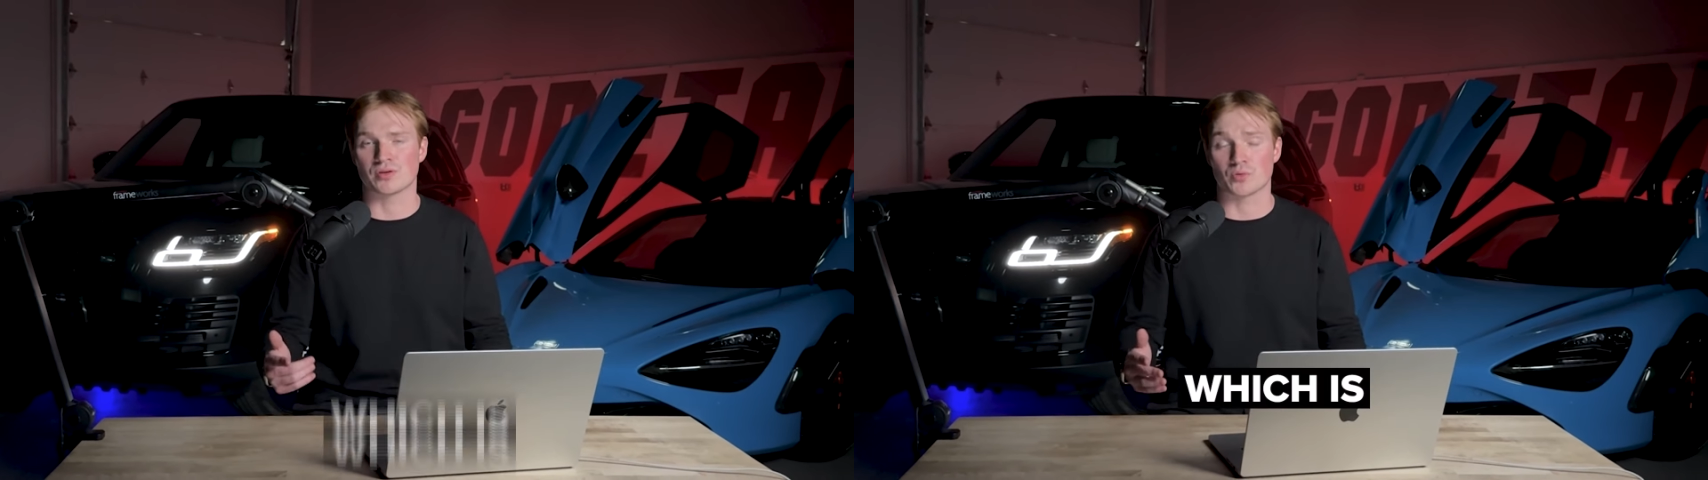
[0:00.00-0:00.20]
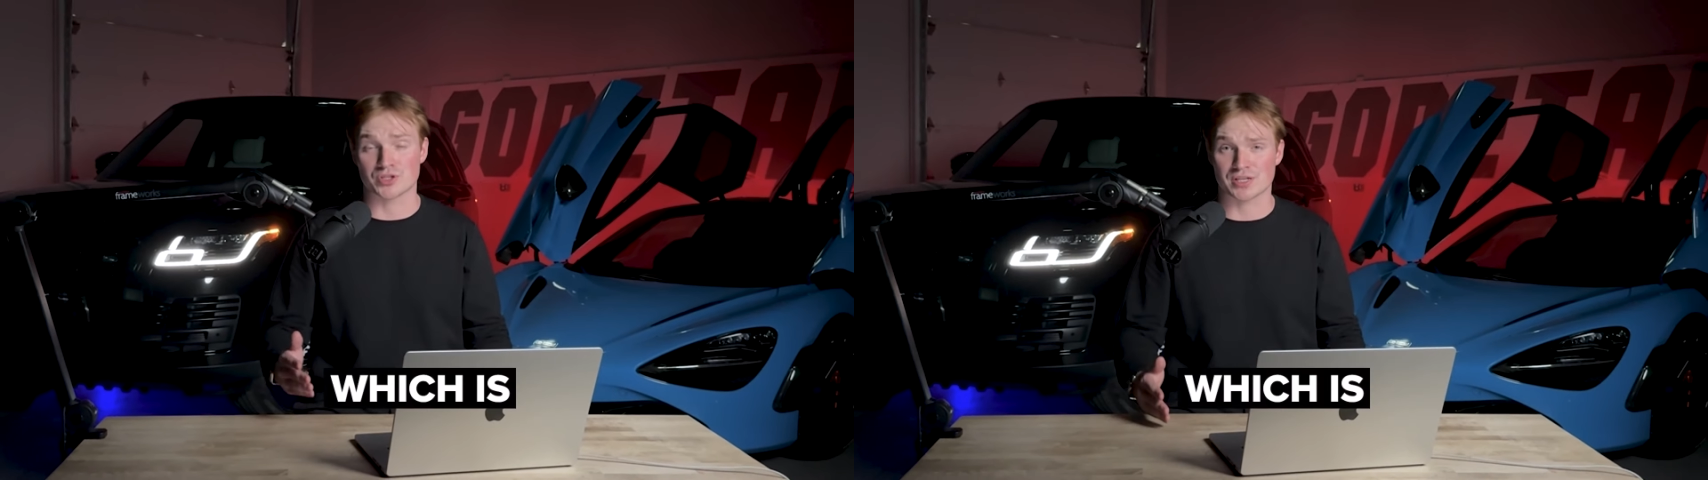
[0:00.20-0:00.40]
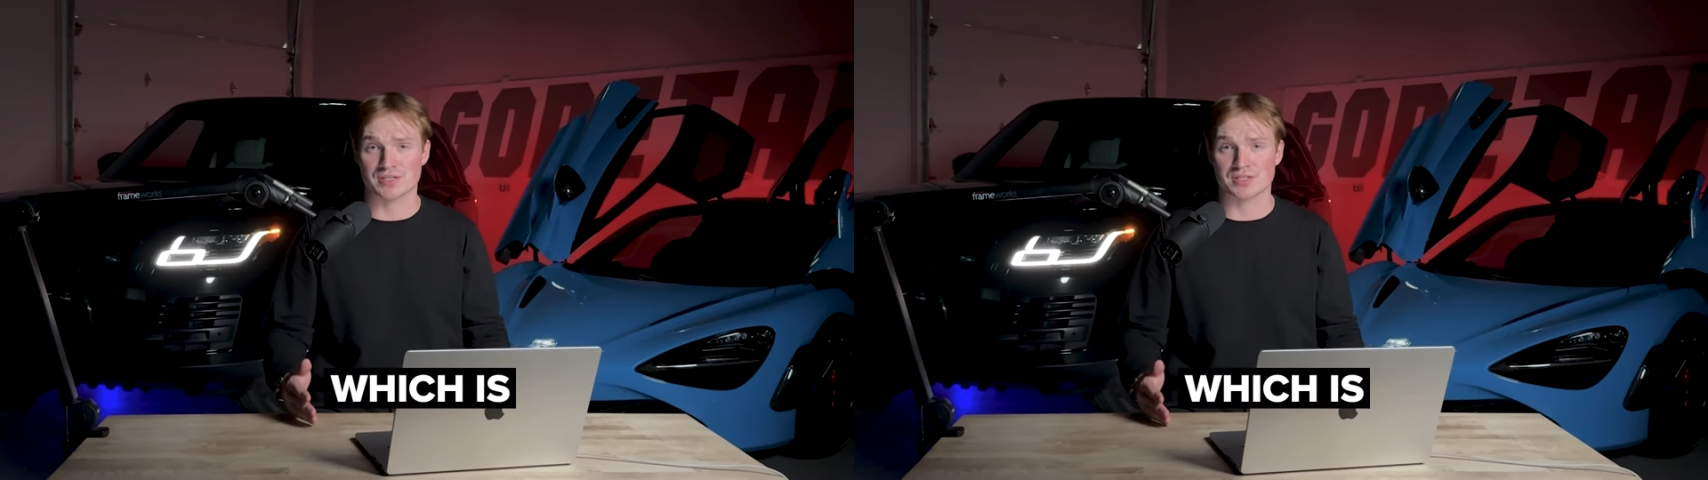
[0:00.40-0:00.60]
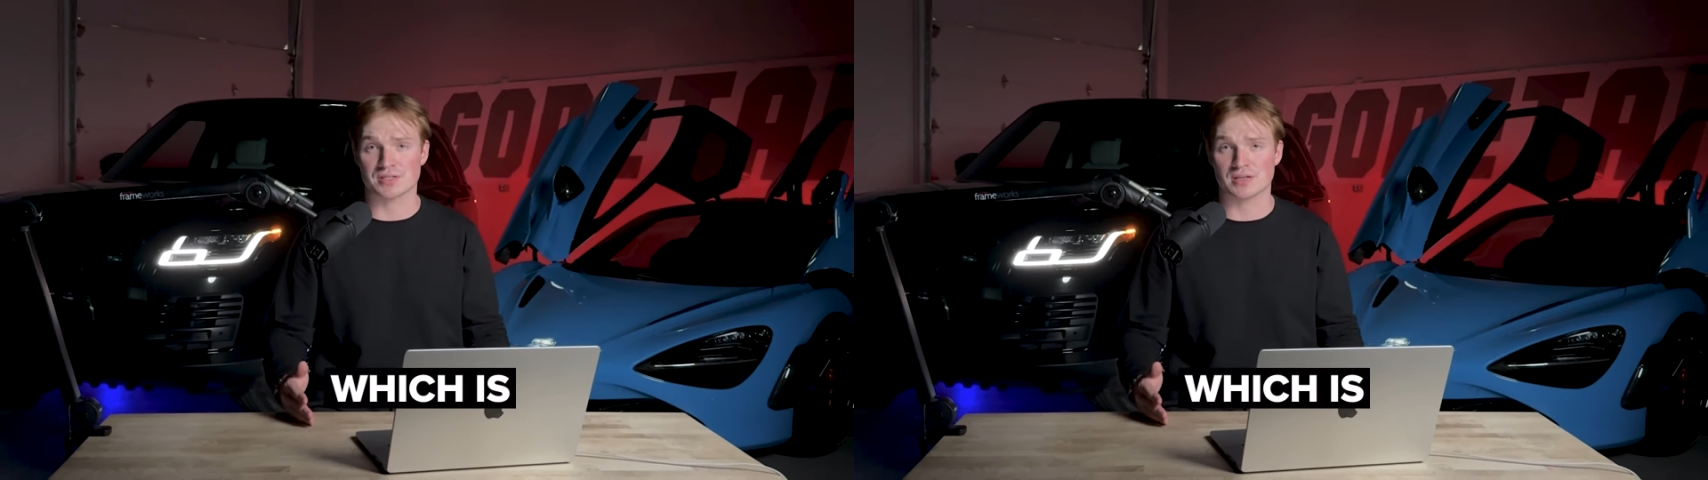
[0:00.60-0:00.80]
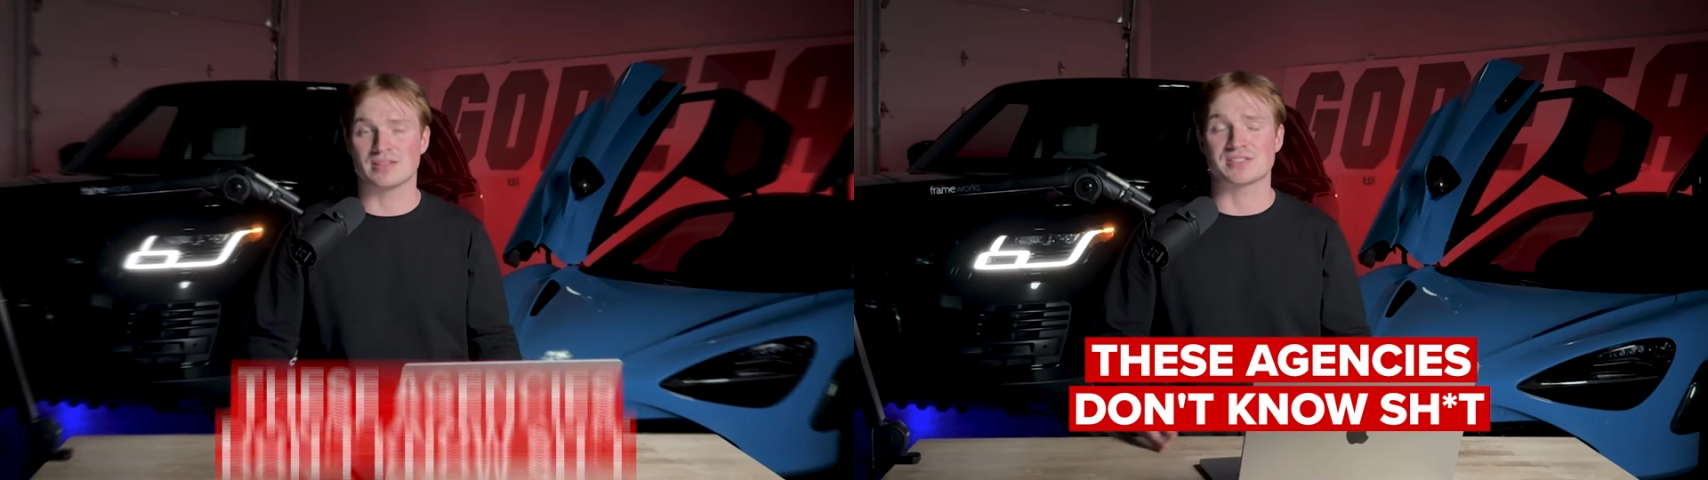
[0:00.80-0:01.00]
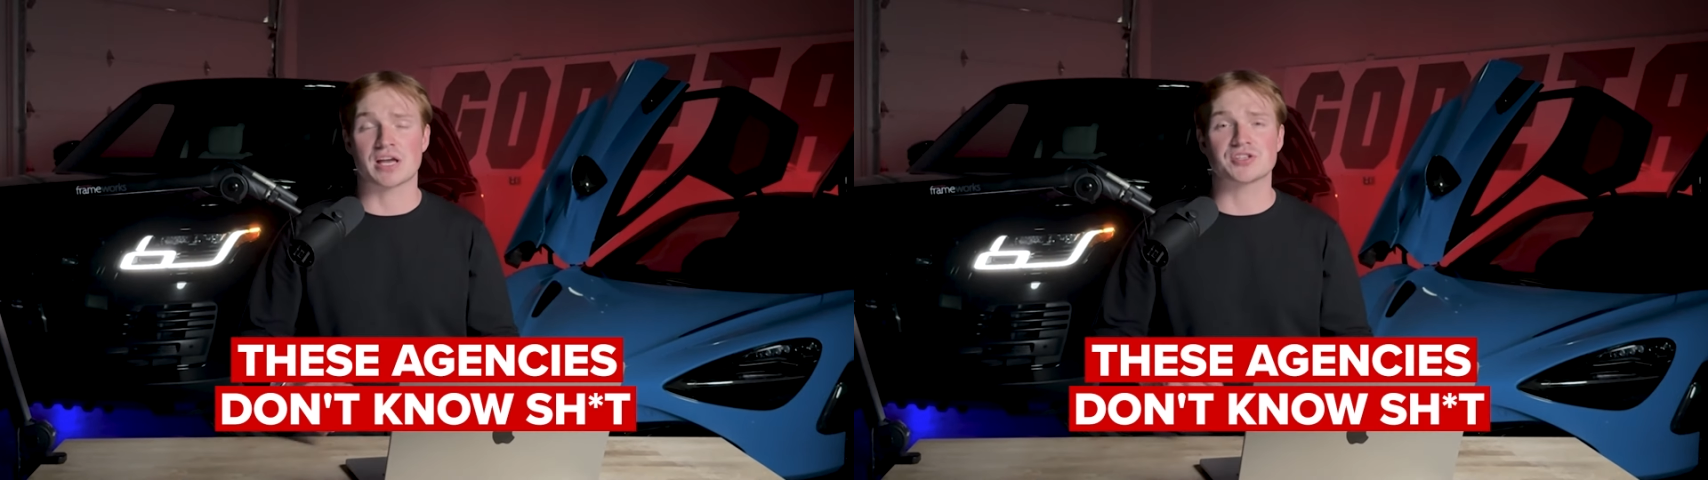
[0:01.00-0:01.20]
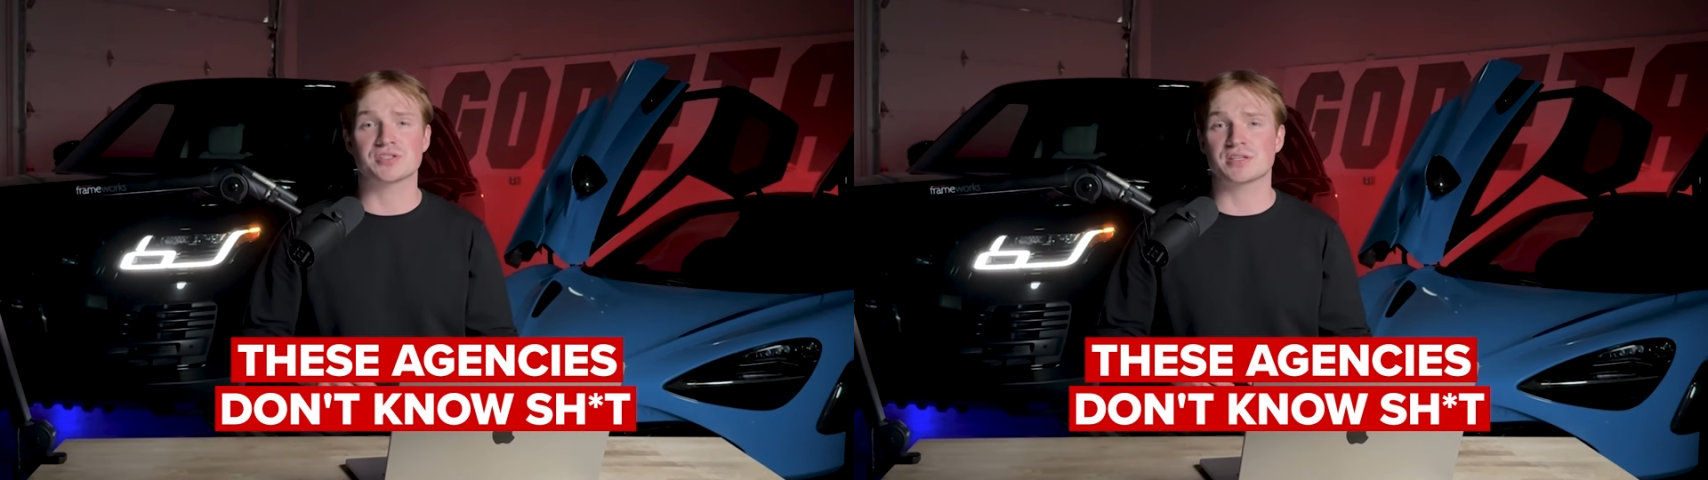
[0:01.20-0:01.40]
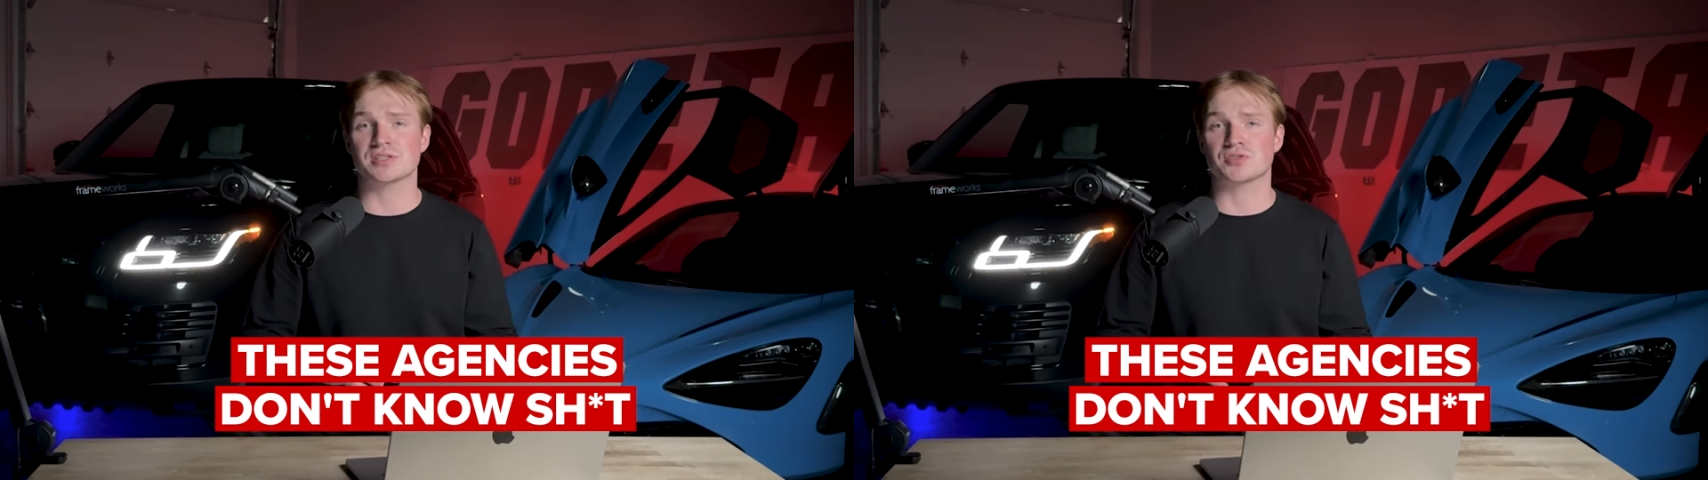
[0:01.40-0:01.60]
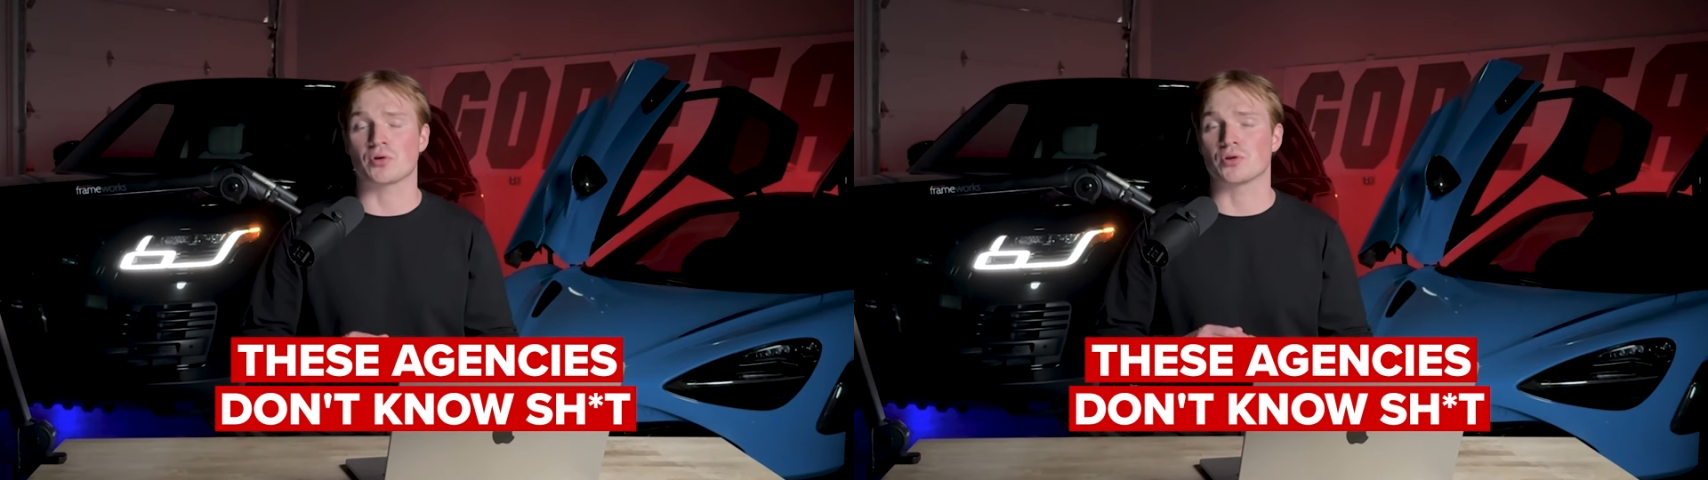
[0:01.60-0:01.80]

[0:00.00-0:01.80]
which is these agencies don't